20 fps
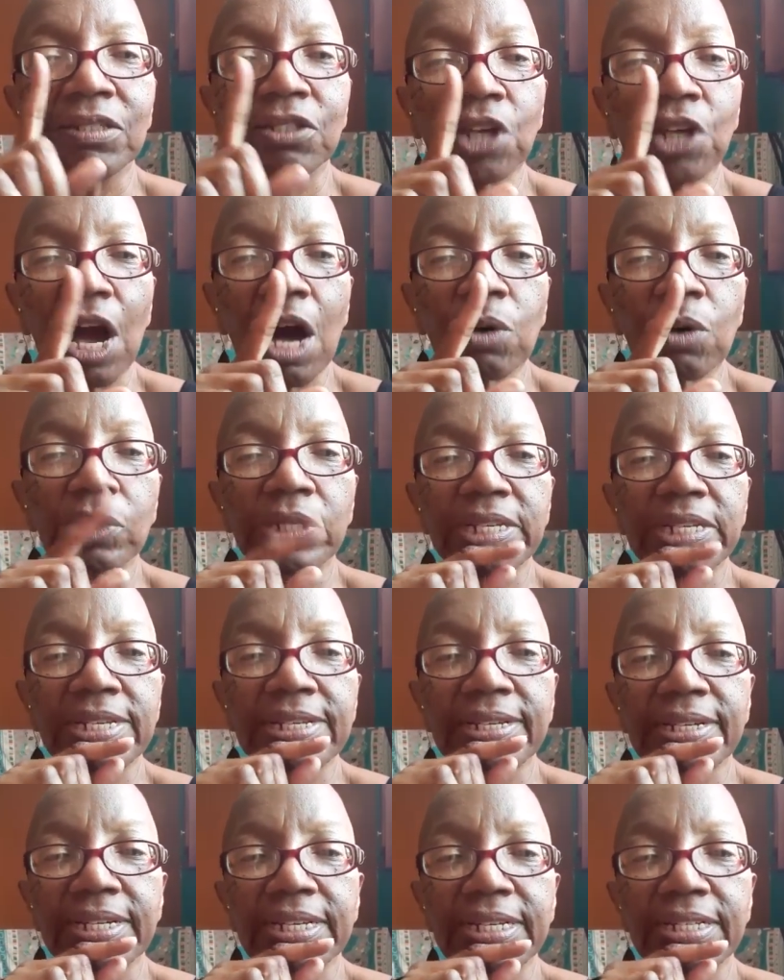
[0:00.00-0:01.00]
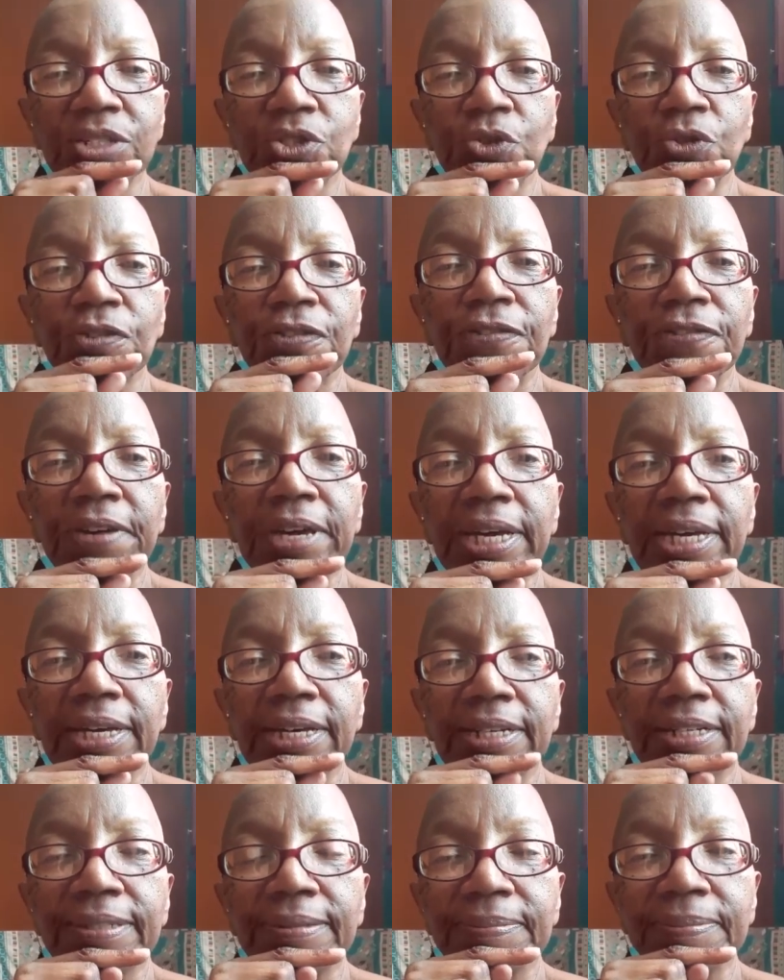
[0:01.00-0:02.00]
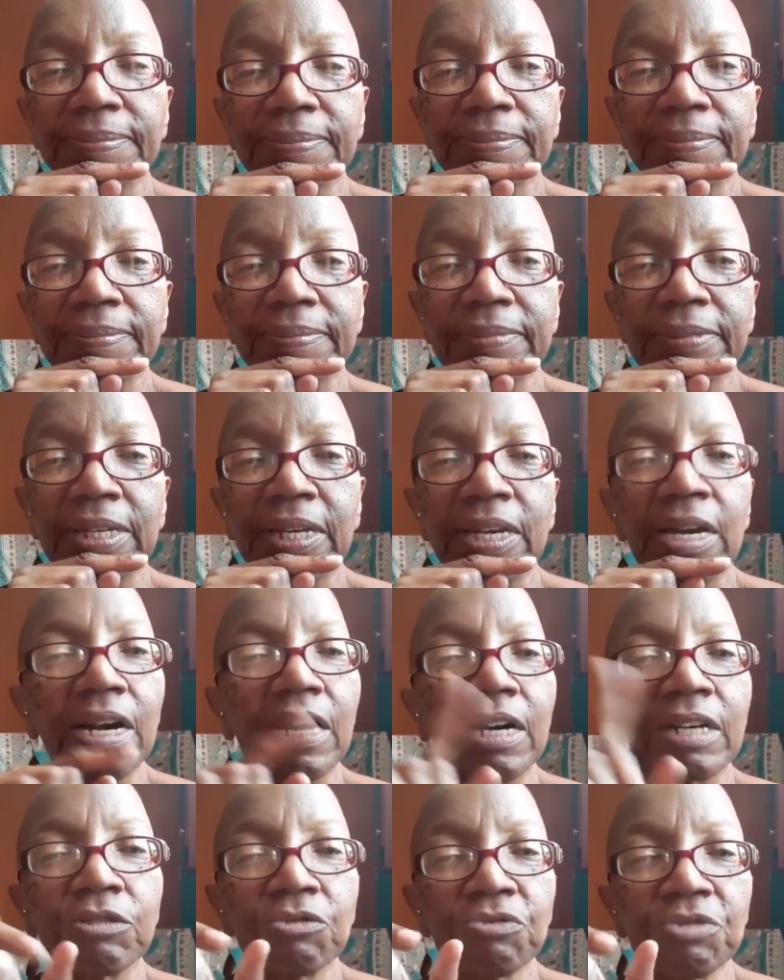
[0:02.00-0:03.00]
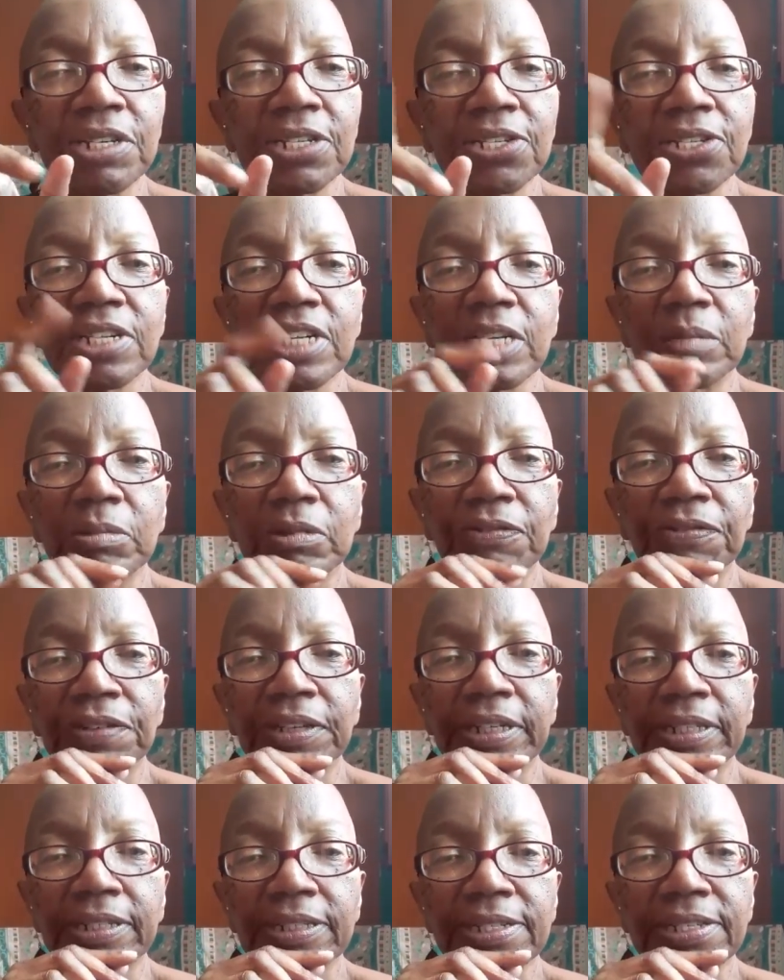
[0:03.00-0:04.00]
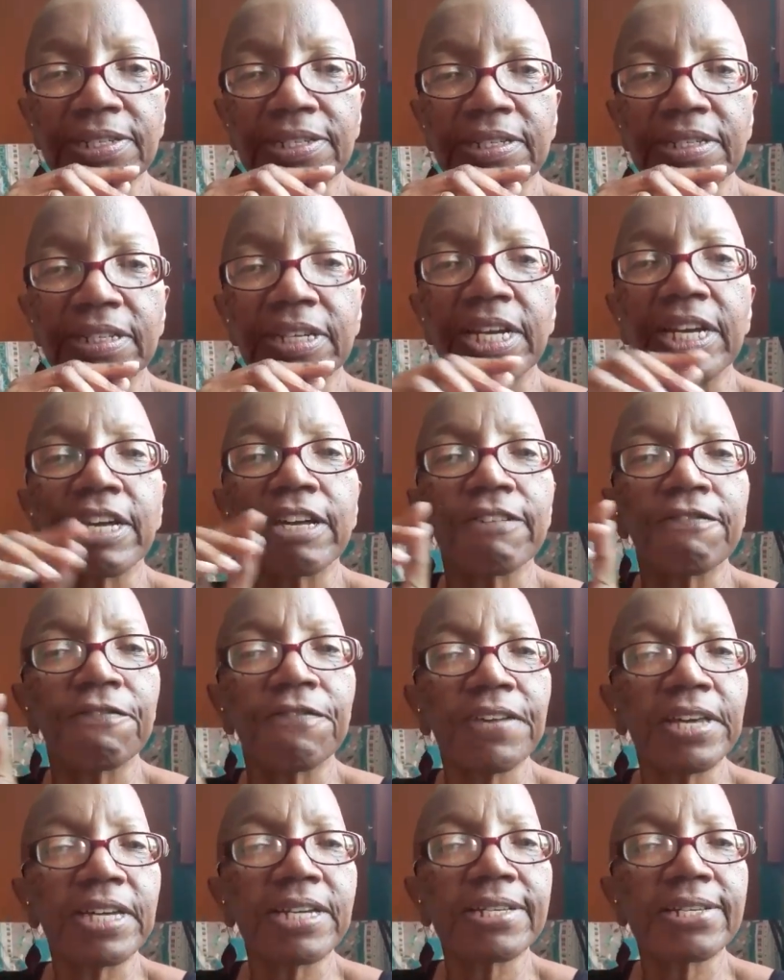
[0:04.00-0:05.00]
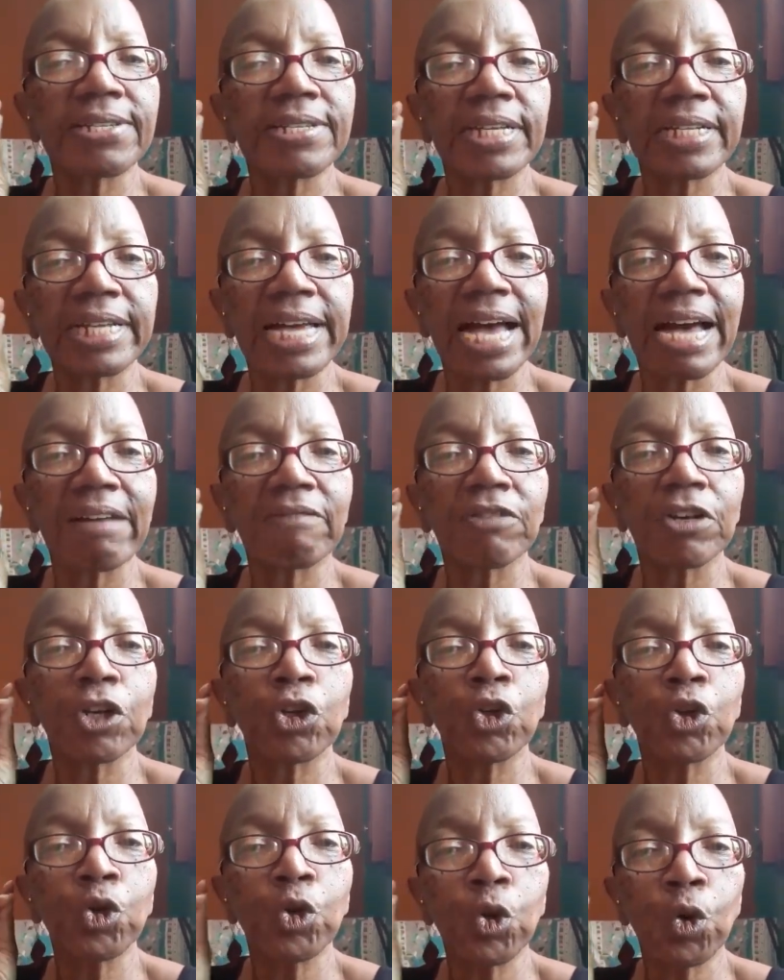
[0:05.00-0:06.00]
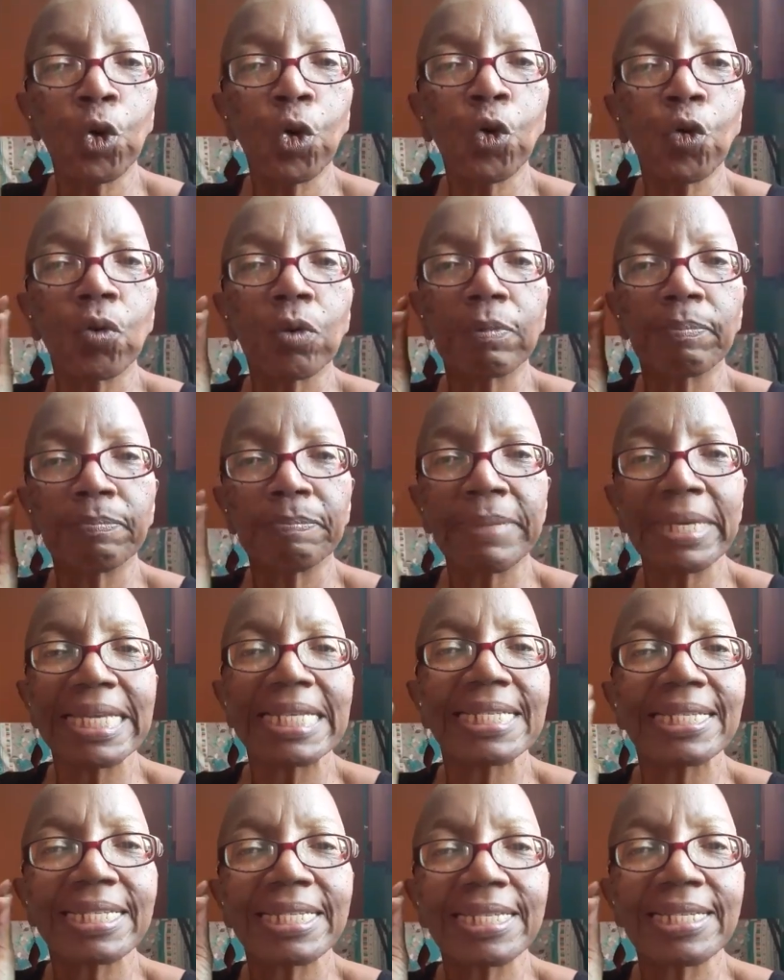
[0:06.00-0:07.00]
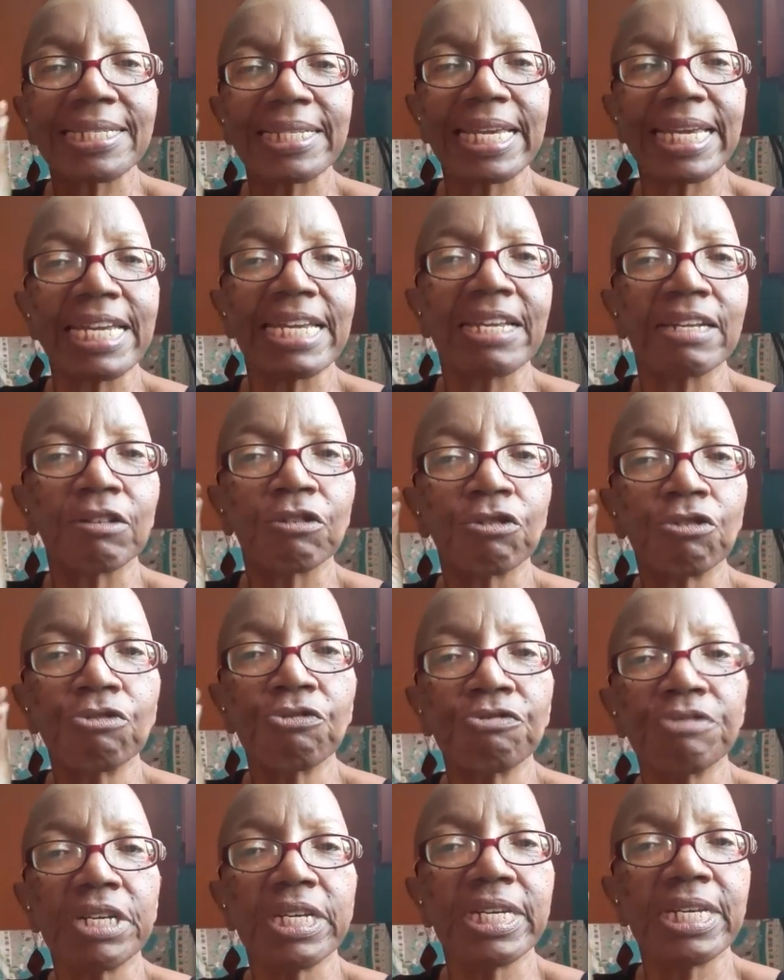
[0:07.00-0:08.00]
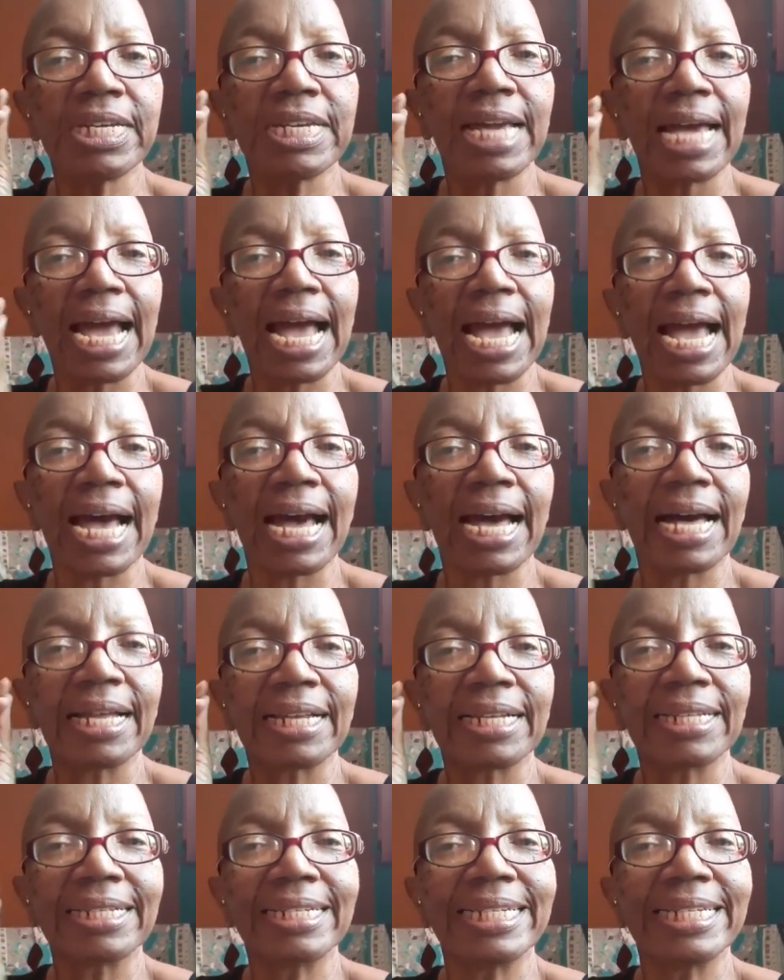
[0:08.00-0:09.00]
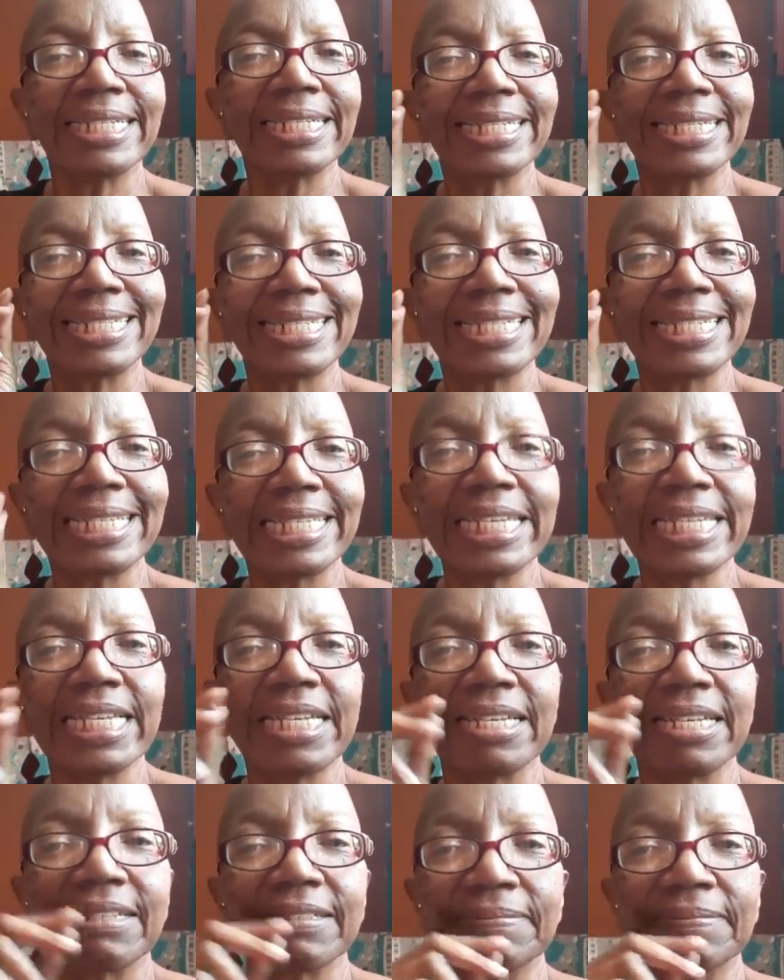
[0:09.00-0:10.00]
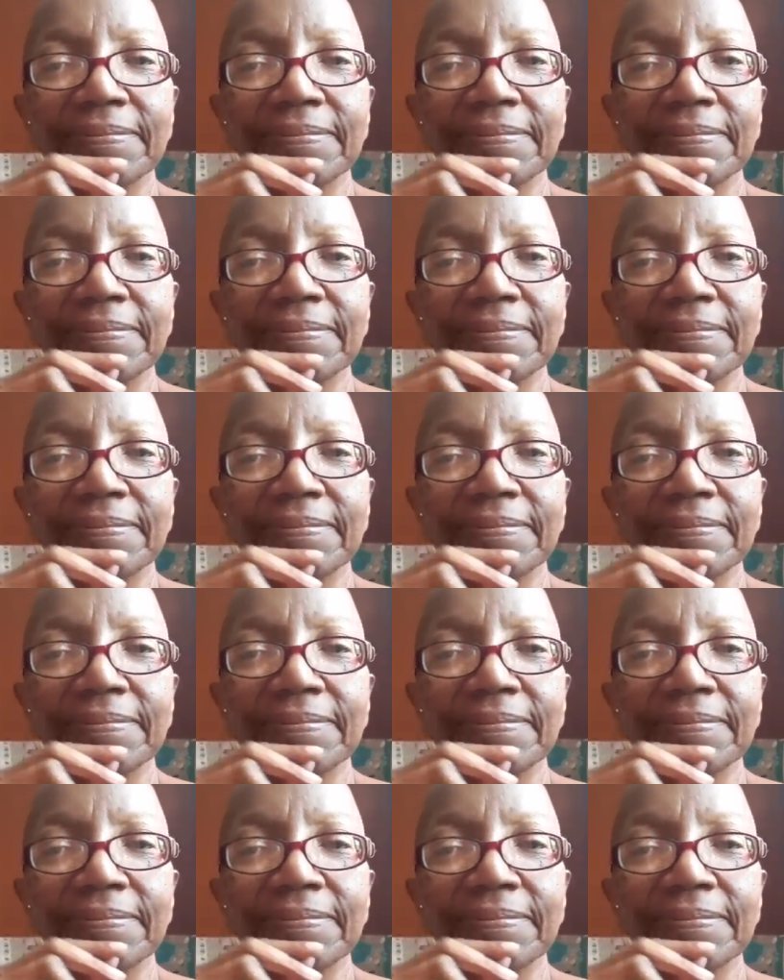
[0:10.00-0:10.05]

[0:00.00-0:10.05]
Doubt is linked to fear. Unreasonable fears. Fears that have no basis in reality.